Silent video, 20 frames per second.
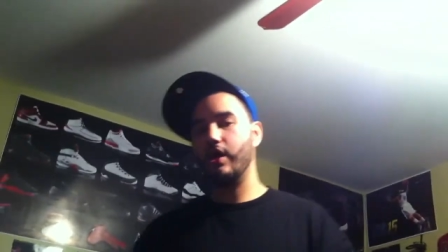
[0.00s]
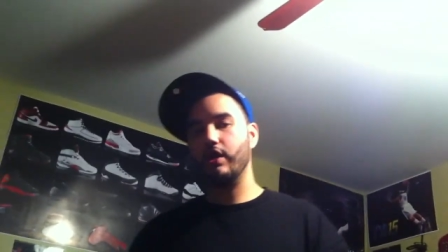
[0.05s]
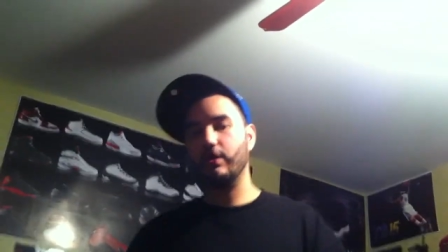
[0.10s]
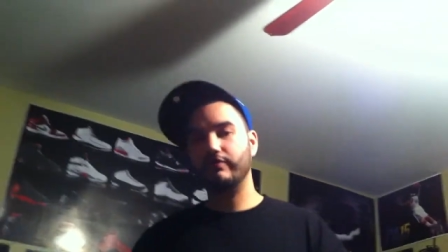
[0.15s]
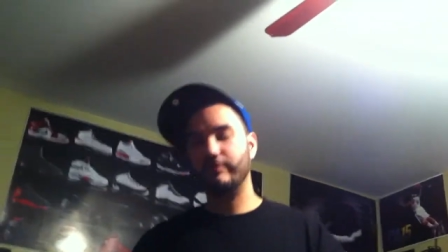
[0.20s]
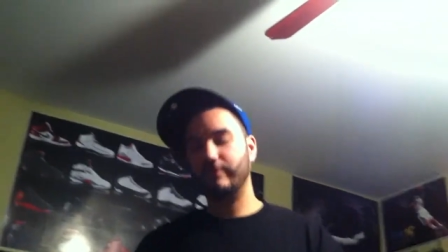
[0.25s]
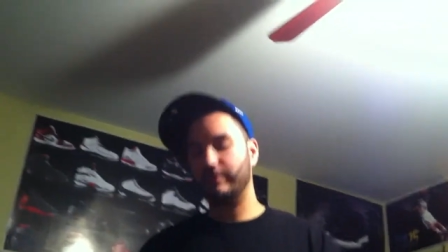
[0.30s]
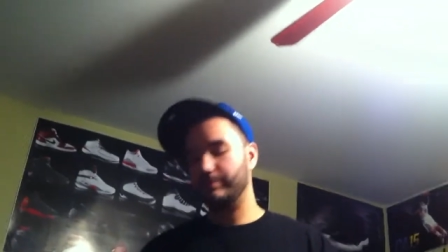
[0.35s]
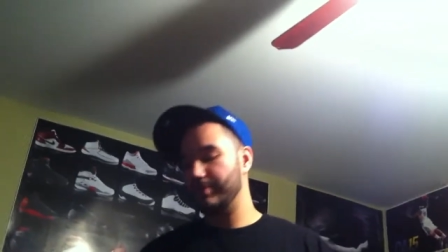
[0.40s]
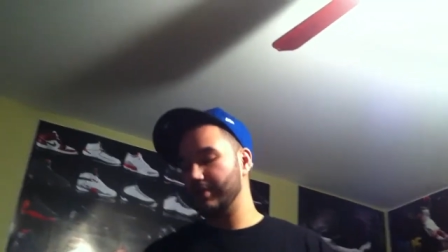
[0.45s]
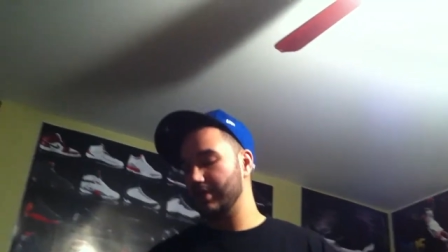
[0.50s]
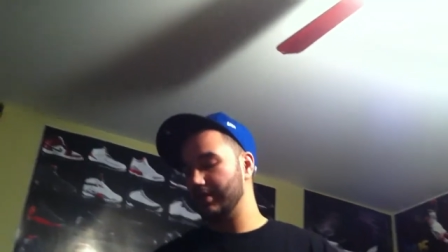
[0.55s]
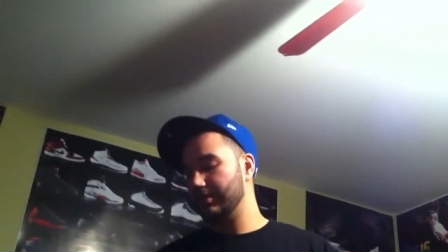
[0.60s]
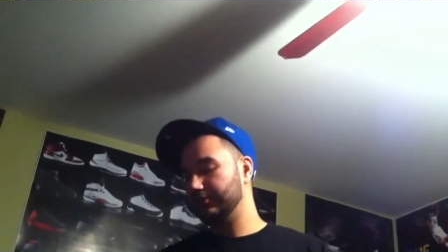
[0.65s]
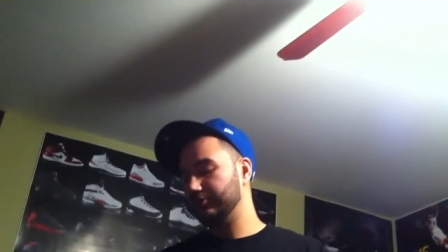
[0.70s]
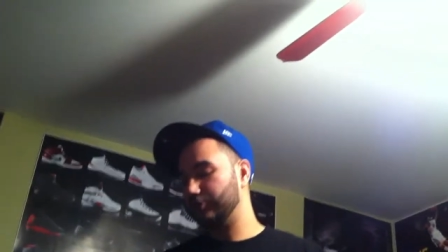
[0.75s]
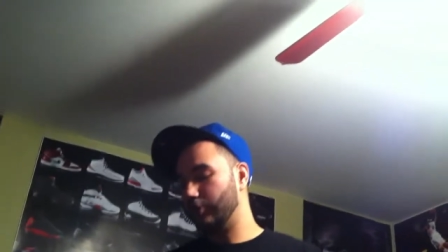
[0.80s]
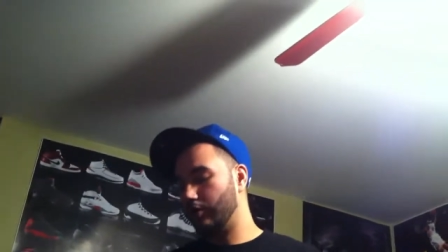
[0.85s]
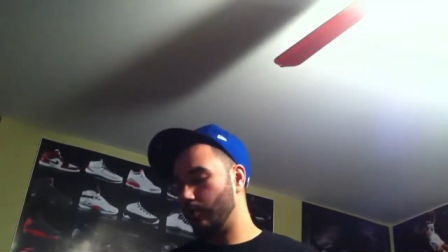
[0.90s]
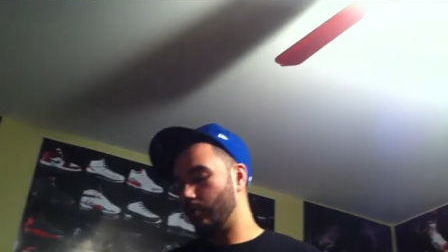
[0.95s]
all of them.
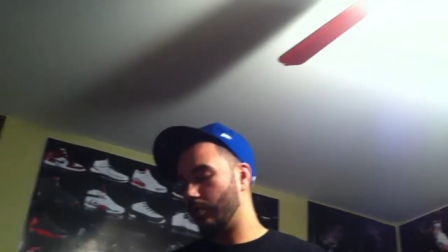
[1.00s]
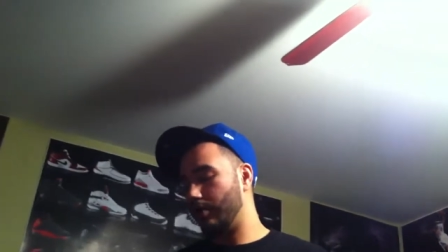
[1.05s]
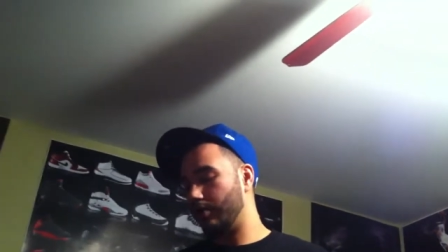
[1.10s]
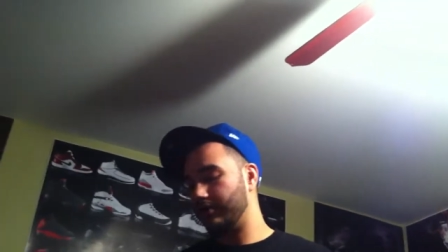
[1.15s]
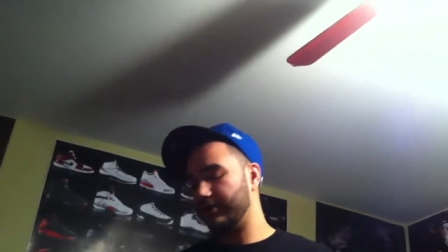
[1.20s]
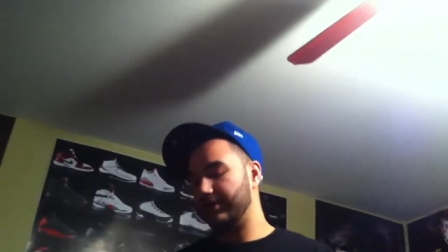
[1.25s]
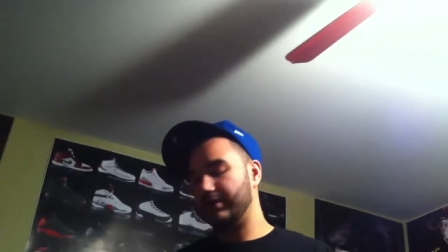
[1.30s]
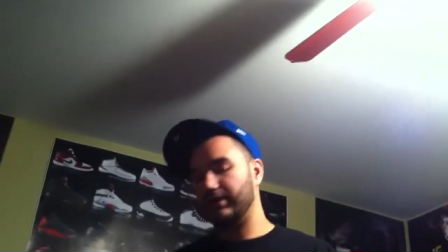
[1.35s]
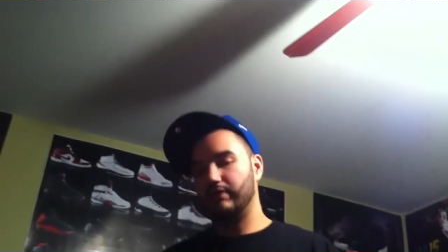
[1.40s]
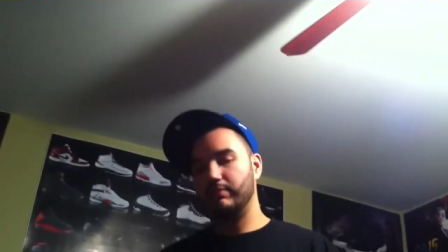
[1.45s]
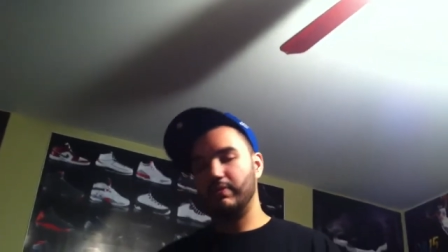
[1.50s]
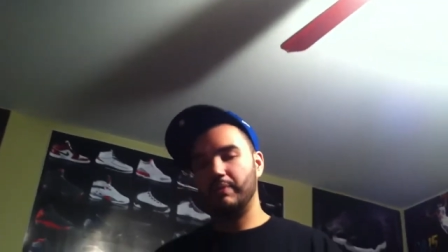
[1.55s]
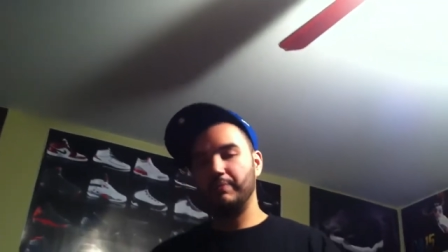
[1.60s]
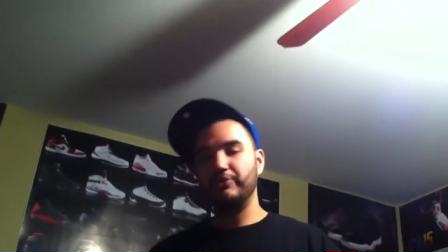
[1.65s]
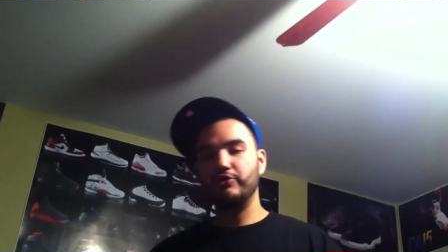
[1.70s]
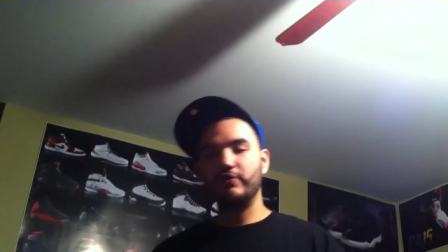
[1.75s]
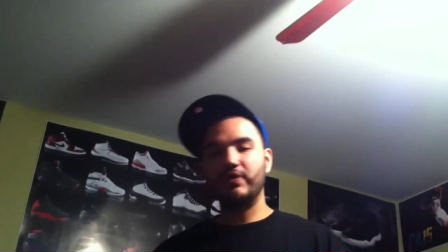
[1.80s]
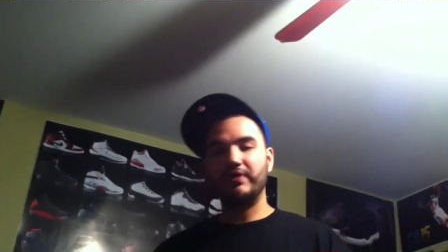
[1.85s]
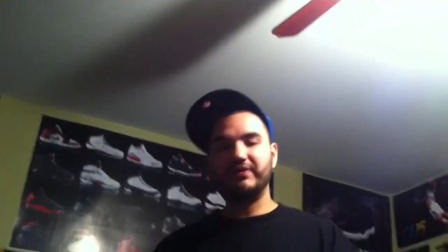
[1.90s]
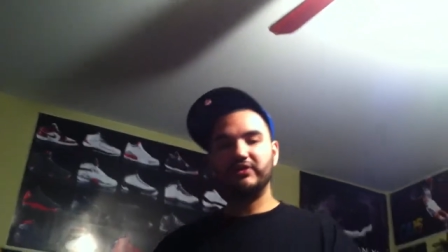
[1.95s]
Don't worry, um, I'm going
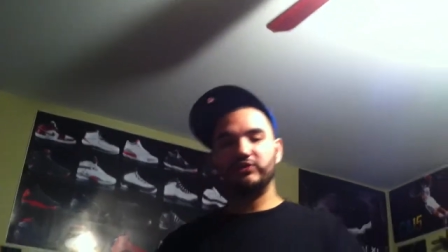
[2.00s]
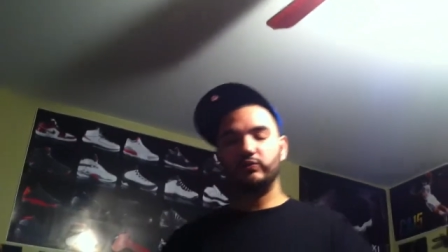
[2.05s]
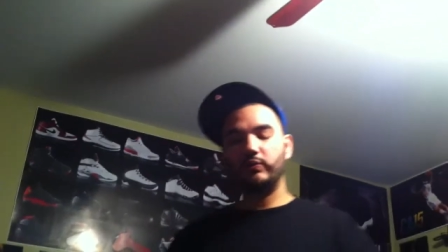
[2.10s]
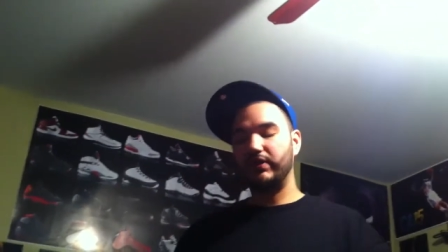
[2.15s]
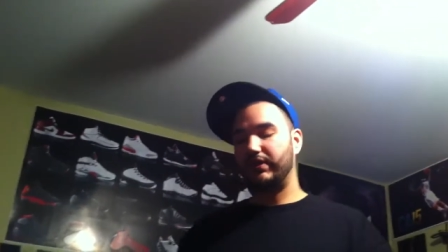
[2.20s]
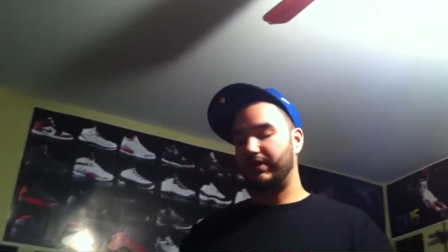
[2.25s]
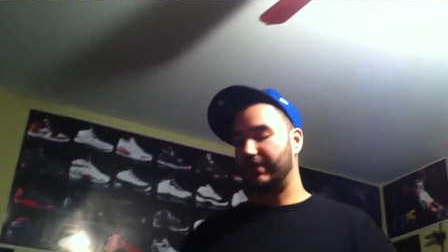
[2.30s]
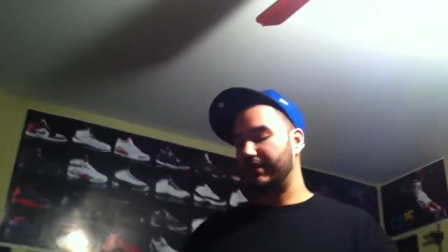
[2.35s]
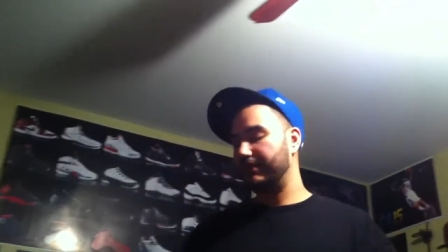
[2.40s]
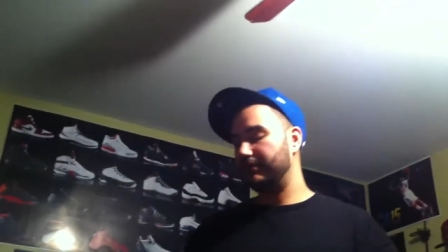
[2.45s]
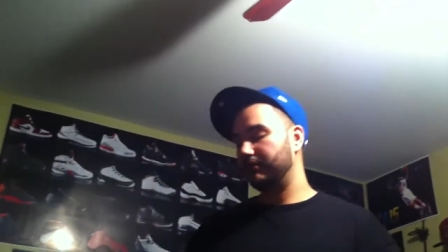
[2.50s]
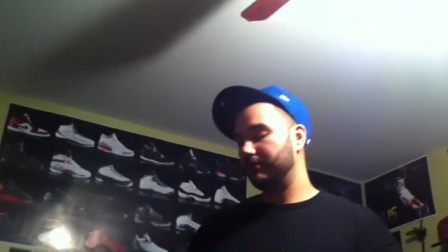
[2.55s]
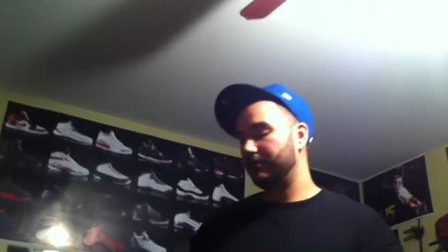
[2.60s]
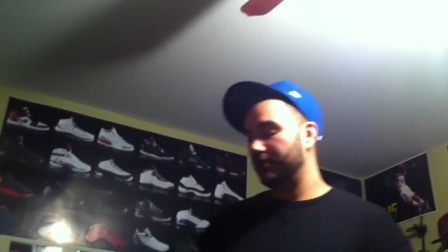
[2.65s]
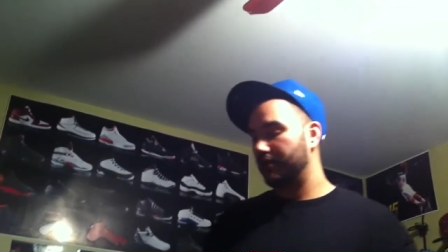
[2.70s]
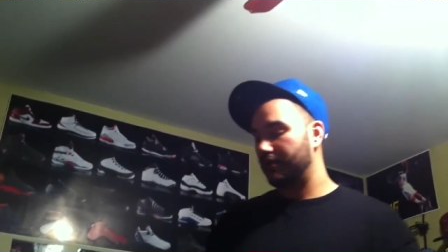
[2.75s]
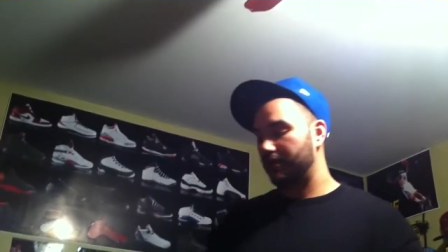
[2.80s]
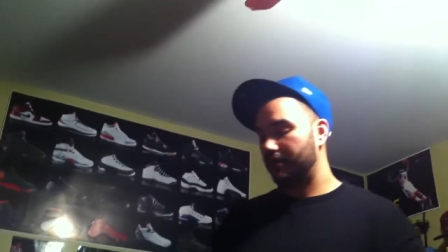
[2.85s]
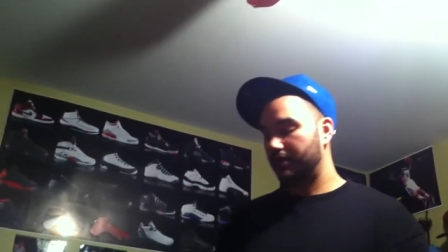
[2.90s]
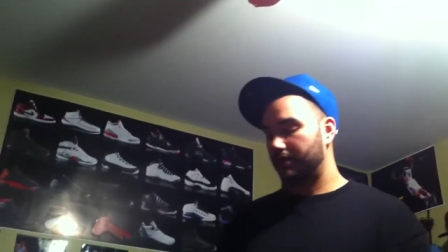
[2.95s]
to do that this weekend.
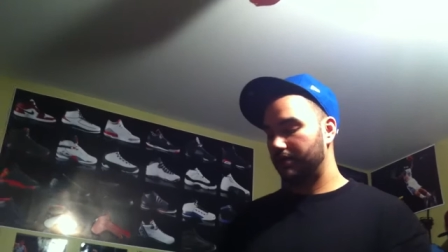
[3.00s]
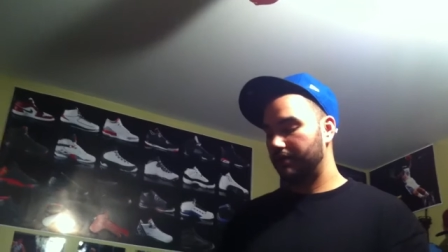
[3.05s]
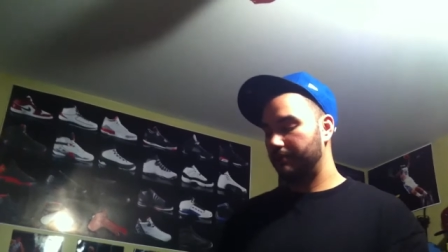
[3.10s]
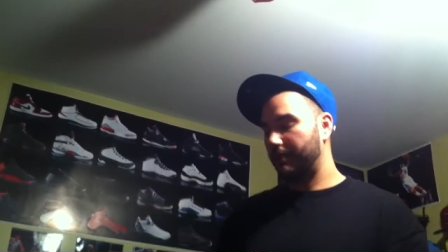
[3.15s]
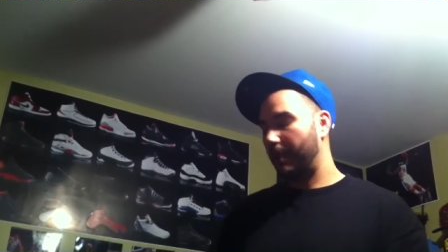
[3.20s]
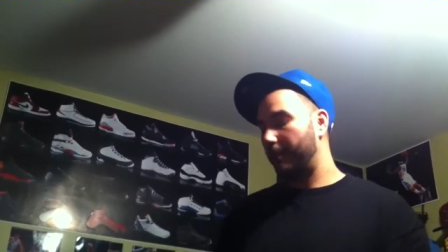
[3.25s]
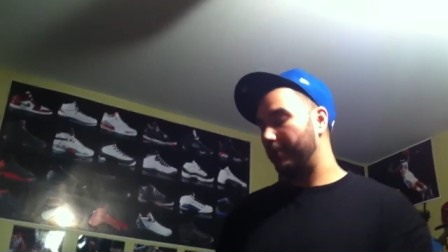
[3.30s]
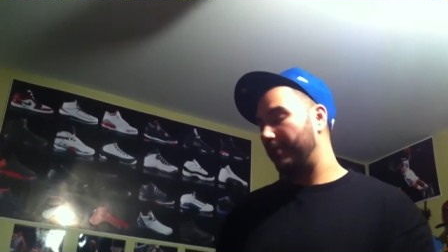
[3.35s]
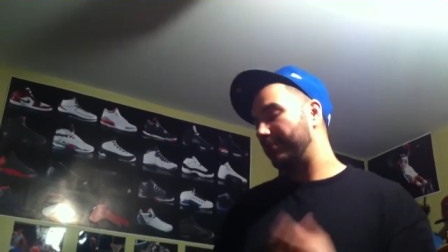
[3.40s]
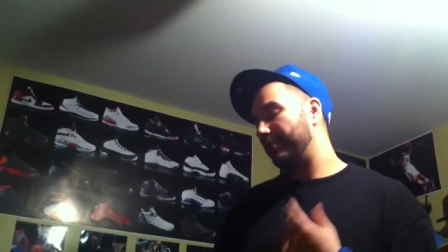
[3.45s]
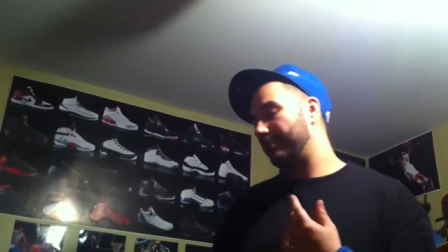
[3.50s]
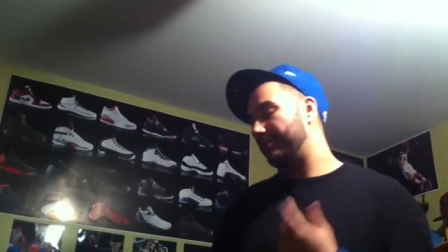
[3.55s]
Um, I'm going to